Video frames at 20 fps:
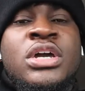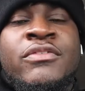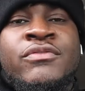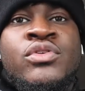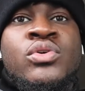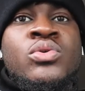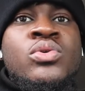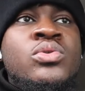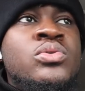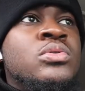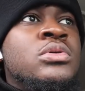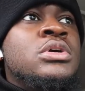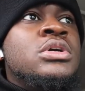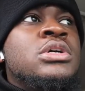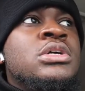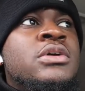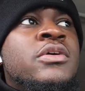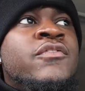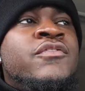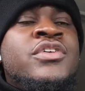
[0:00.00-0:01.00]
if you
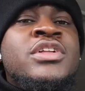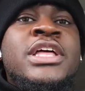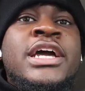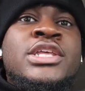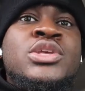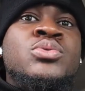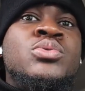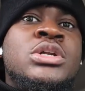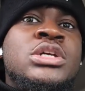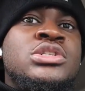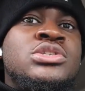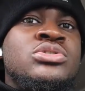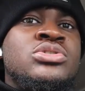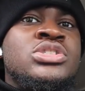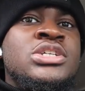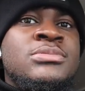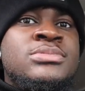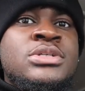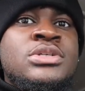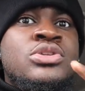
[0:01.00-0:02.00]
feel like you want to do
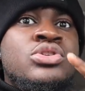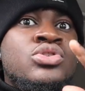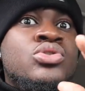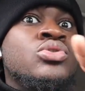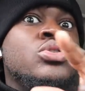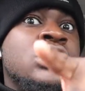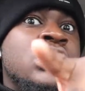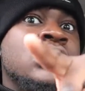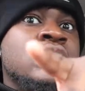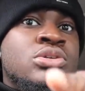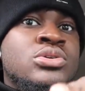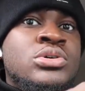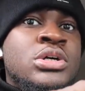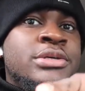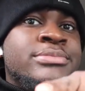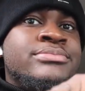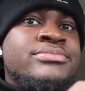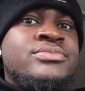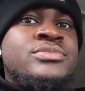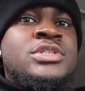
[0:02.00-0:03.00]
something, you can do
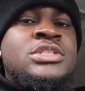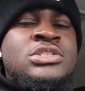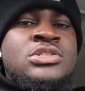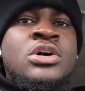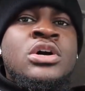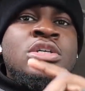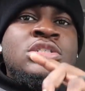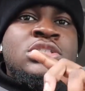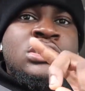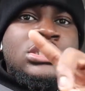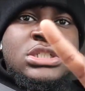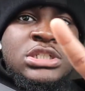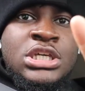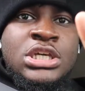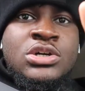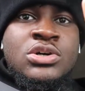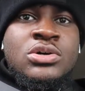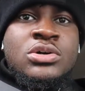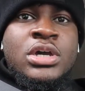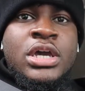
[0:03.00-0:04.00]
it, as long as it's
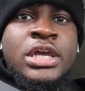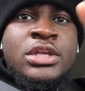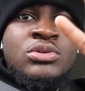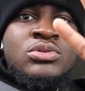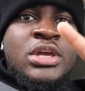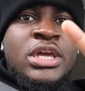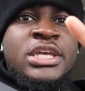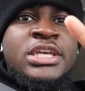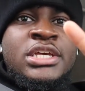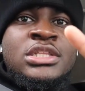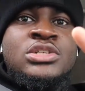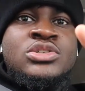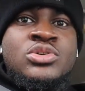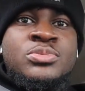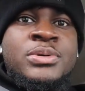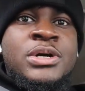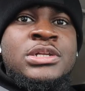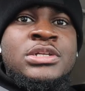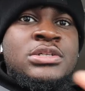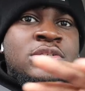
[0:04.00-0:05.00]
legal and you ain't killing
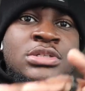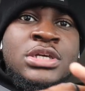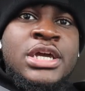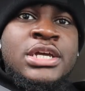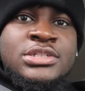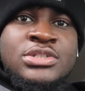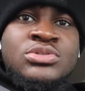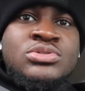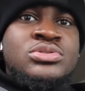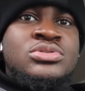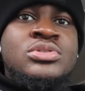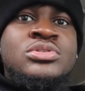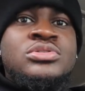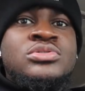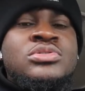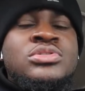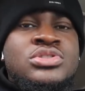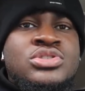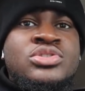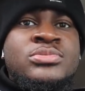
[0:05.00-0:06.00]
nobody. Yeah, don't don't
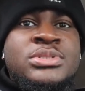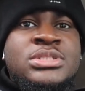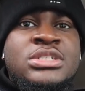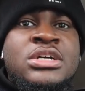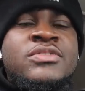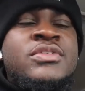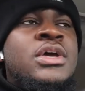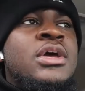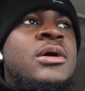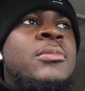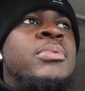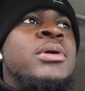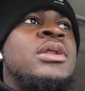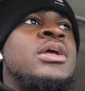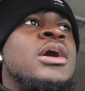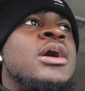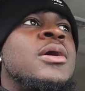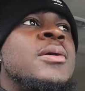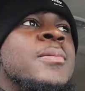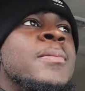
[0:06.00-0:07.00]
do no stupid stuff. But
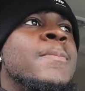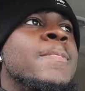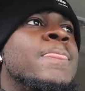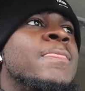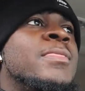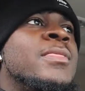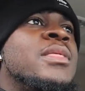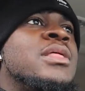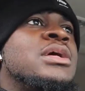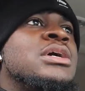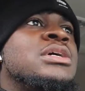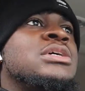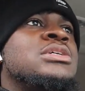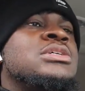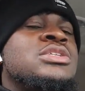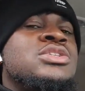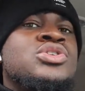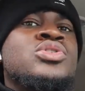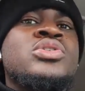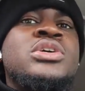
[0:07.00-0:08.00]
um.
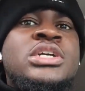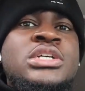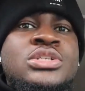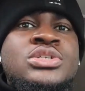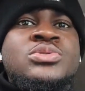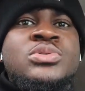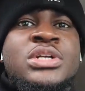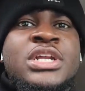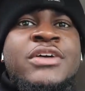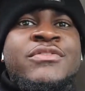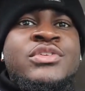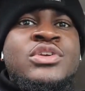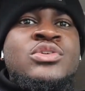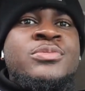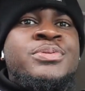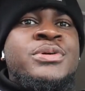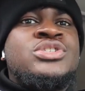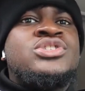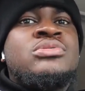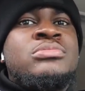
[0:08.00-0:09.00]
you can do whatever you
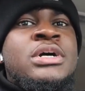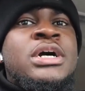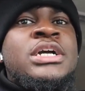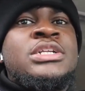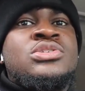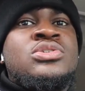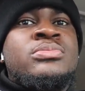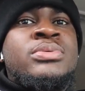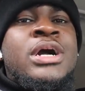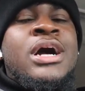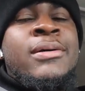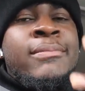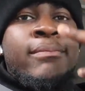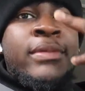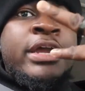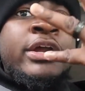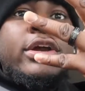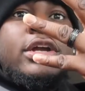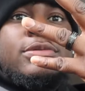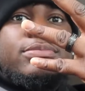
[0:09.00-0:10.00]
put your mind to, bro. I'm
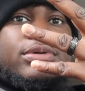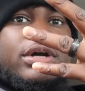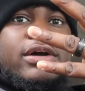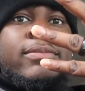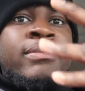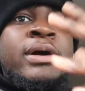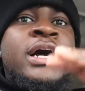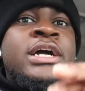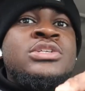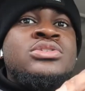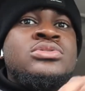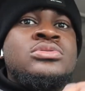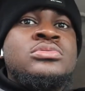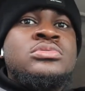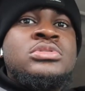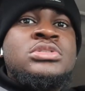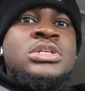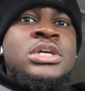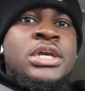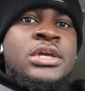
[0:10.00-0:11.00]
married, bro, mind you.
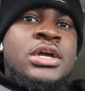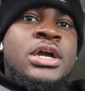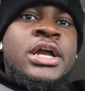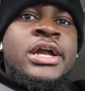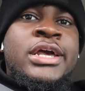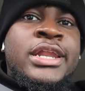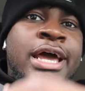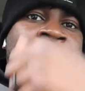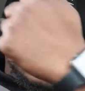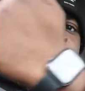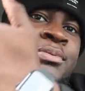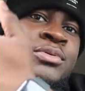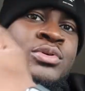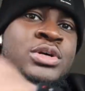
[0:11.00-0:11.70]
I got an Apple